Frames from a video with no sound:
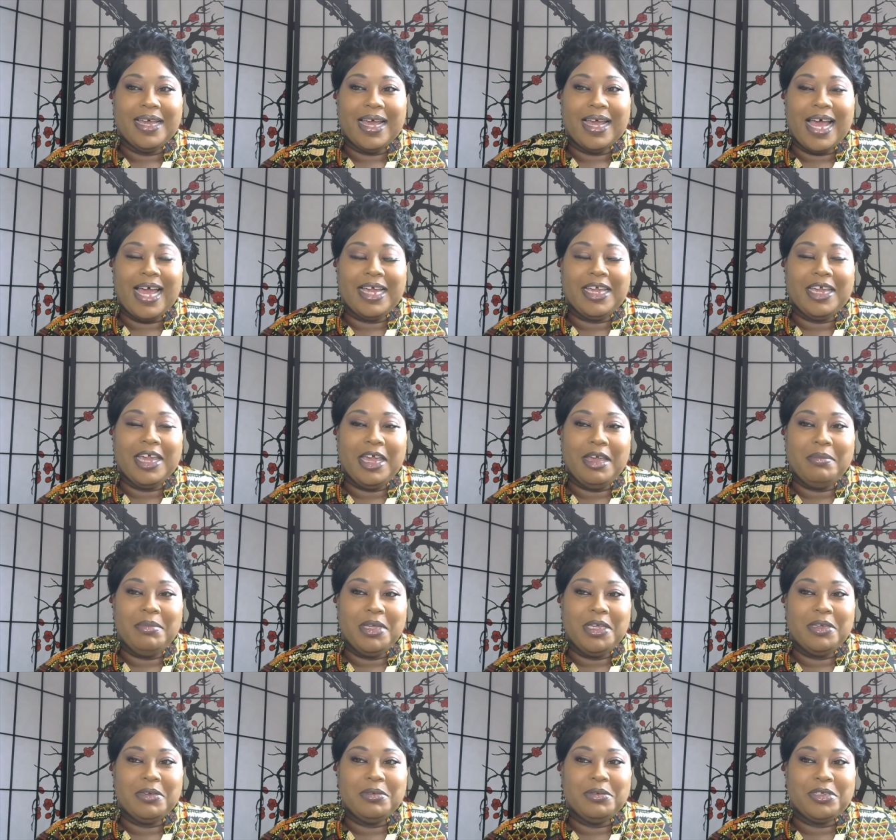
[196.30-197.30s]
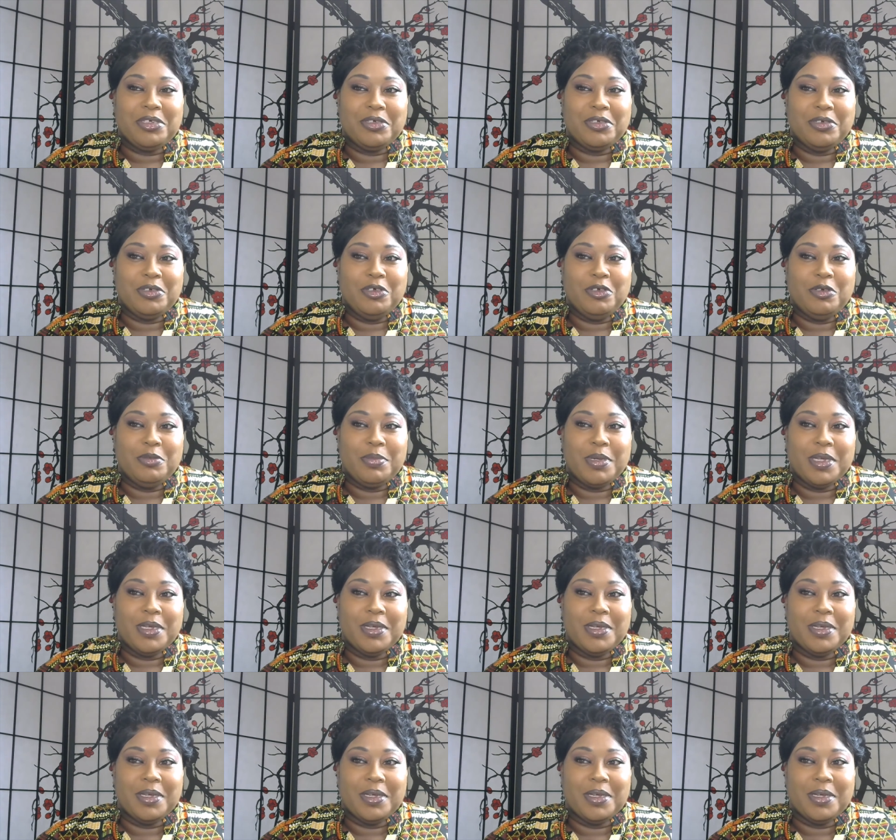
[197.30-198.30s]
I came to YouTube
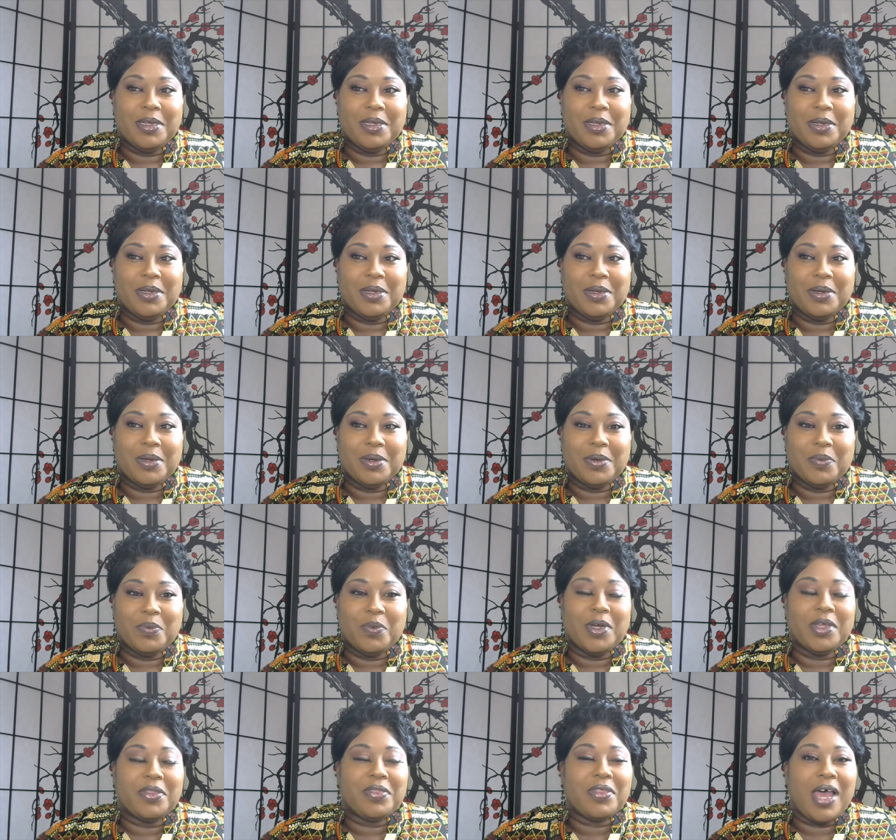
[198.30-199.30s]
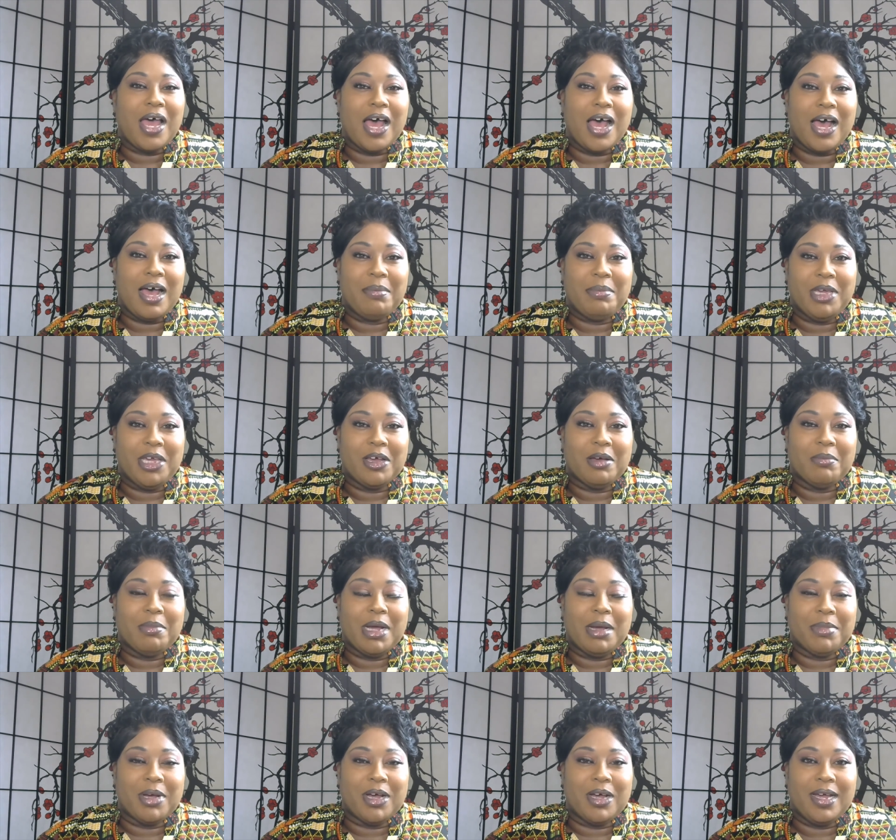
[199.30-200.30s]
with hobby on my
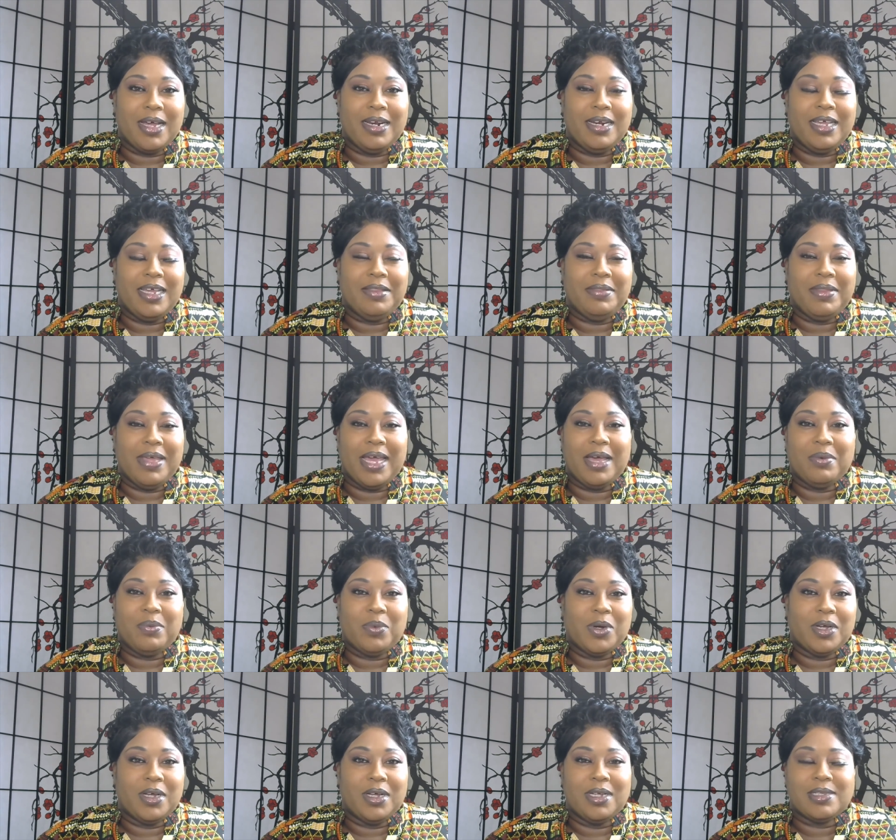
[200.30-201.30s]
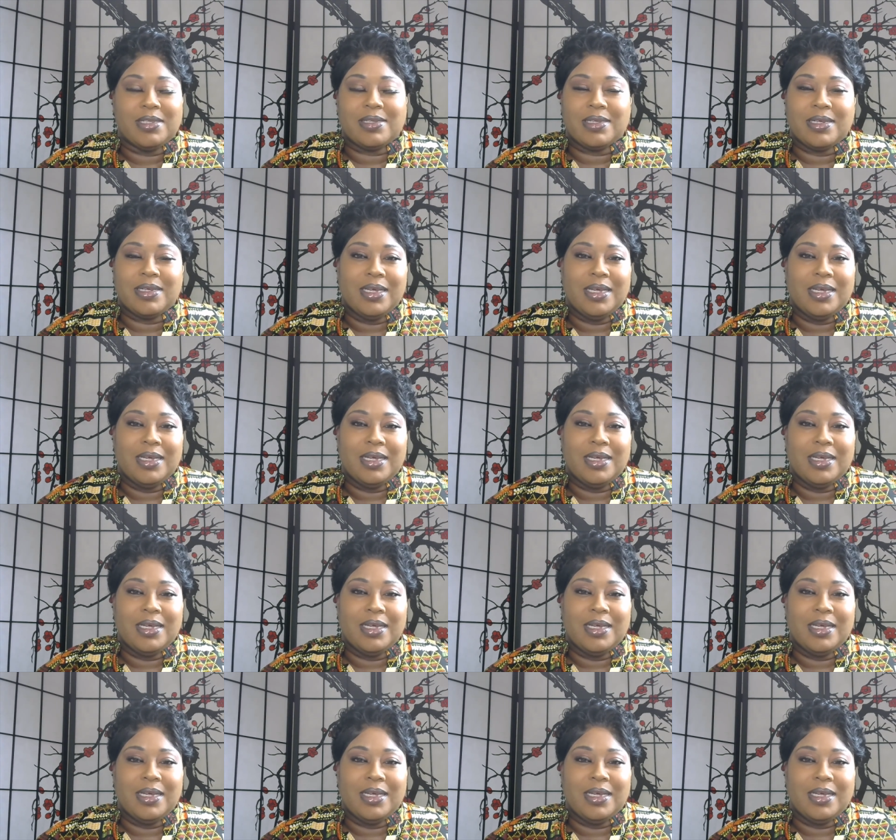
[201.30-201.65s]
mind, and that was